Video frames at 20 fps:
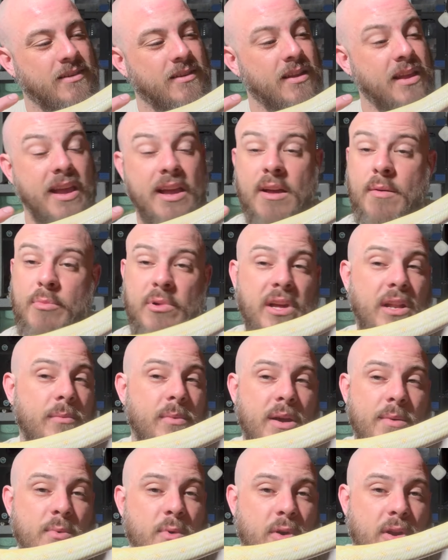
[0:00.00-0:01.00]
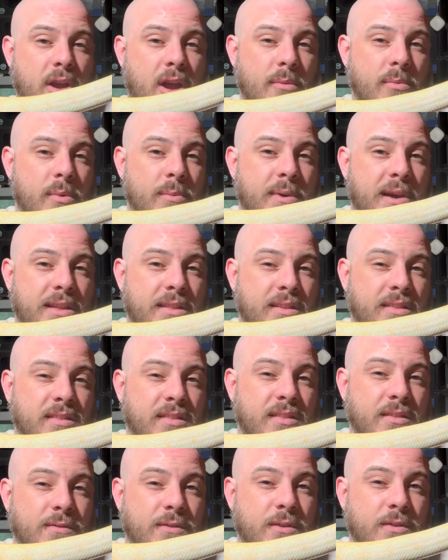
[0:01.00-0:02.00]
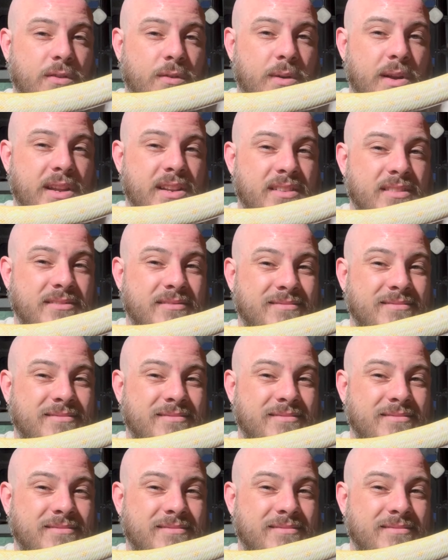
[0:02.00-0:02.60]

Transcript: Can't complain about more carpet pythons in the future, right?